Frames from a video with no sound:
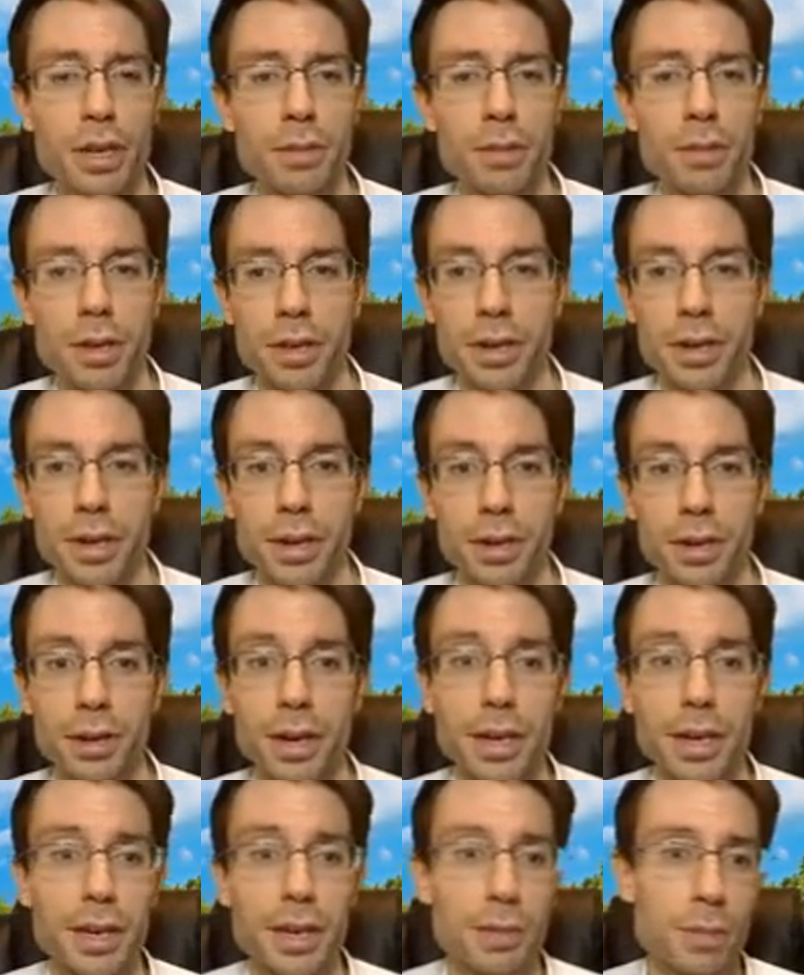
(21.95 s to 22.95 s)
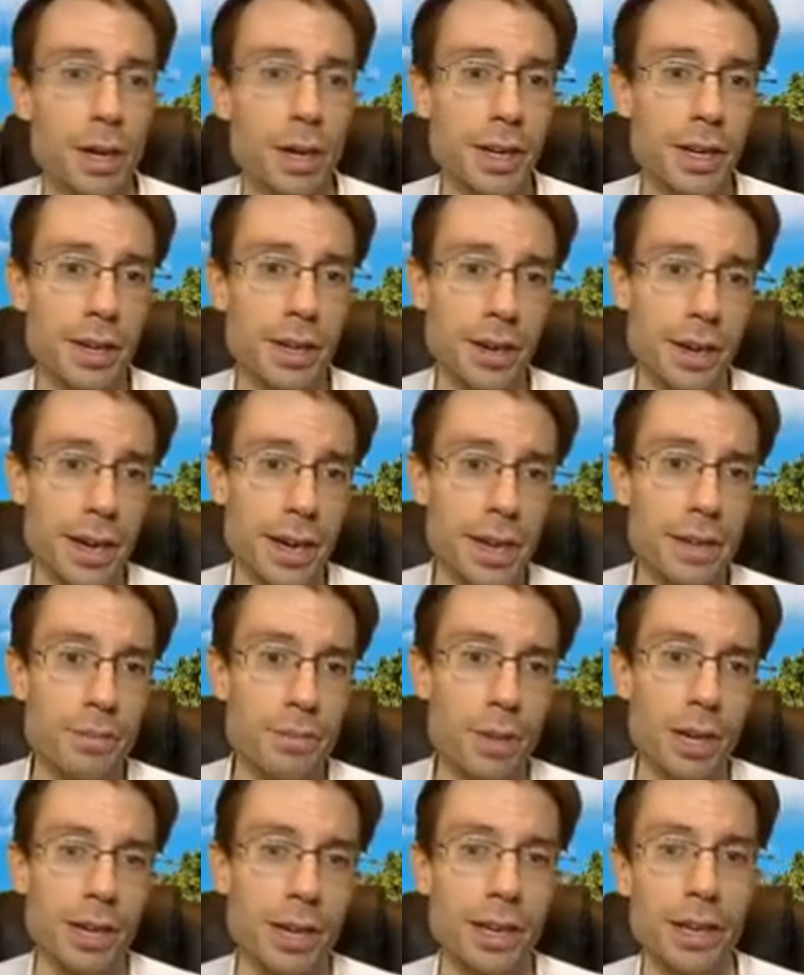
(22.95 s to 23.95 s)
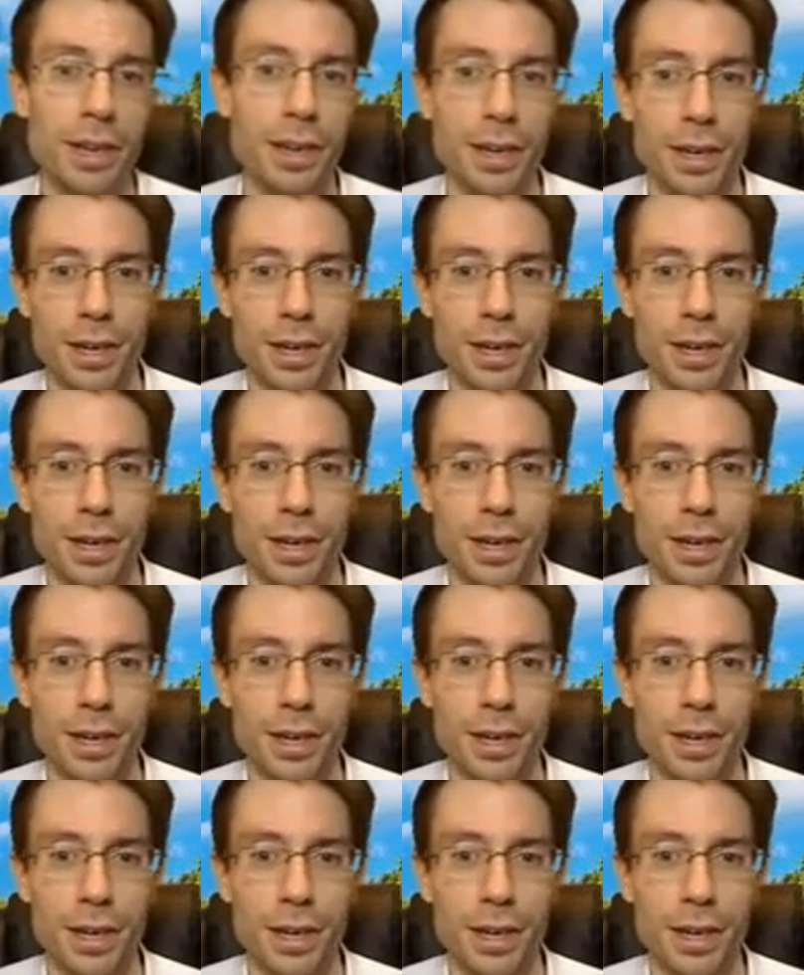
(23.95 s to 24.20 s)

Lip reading: whether you like money or hate money,